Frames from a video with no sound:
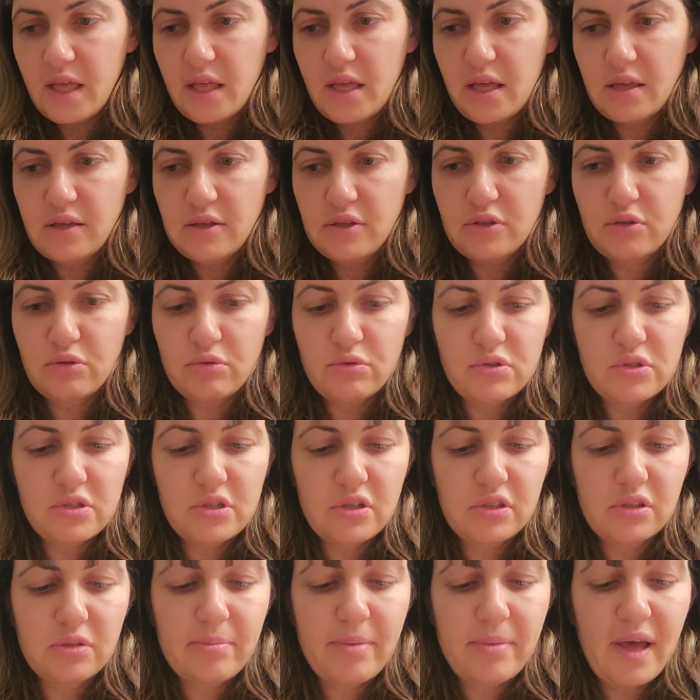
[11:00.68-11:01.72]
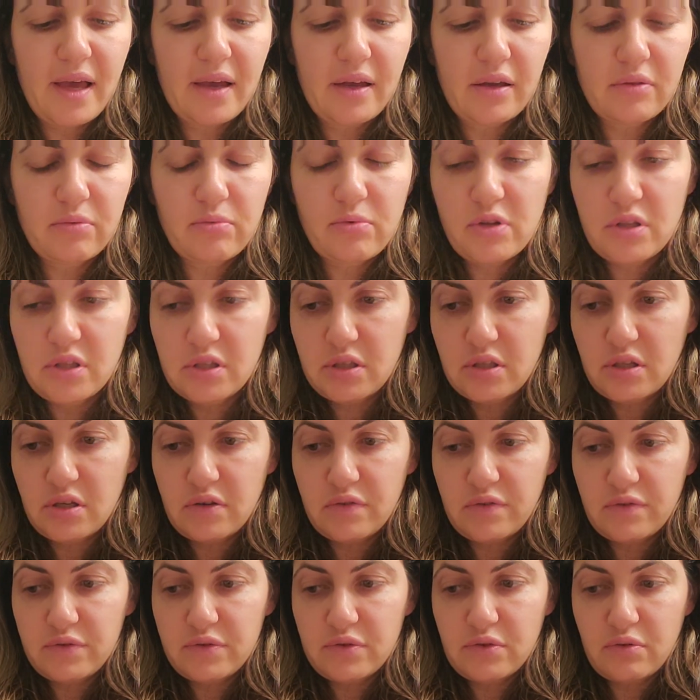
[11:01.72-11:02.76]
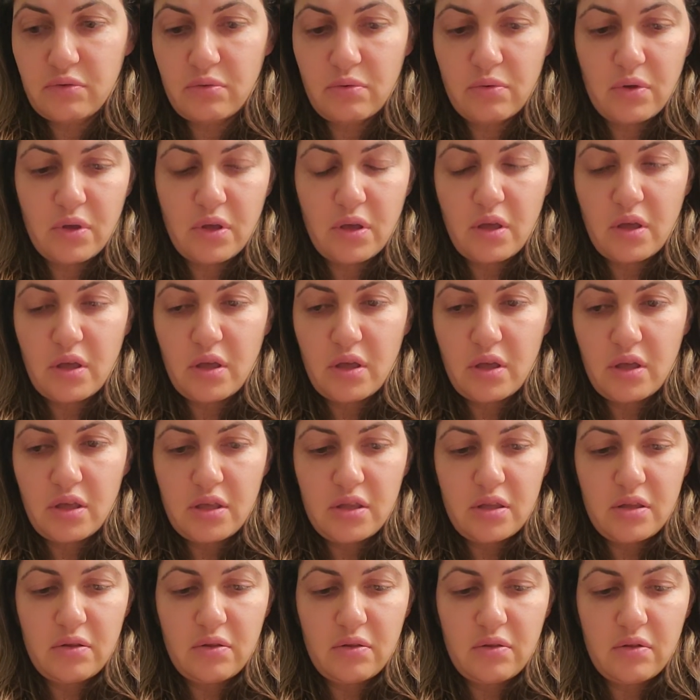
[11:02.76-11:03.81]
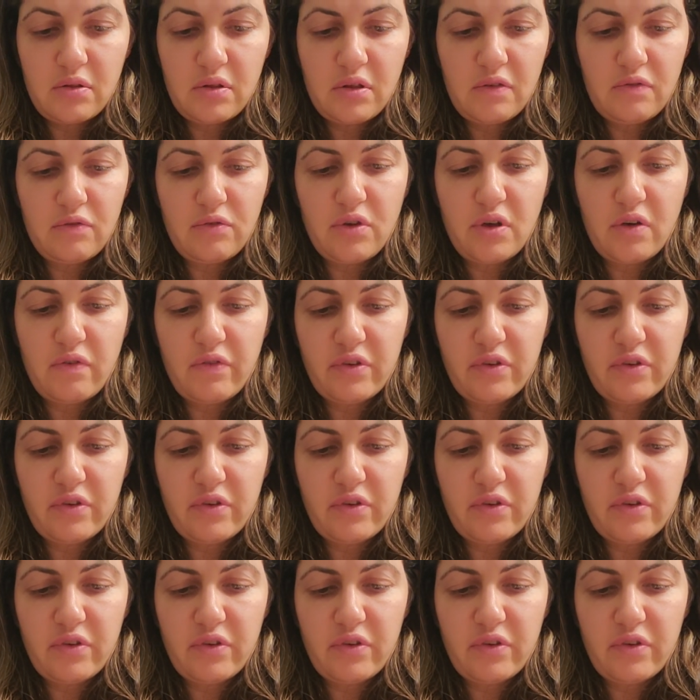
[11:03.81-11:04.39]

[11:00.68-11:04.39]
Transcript: and you don't seal the packet well enough. So if you have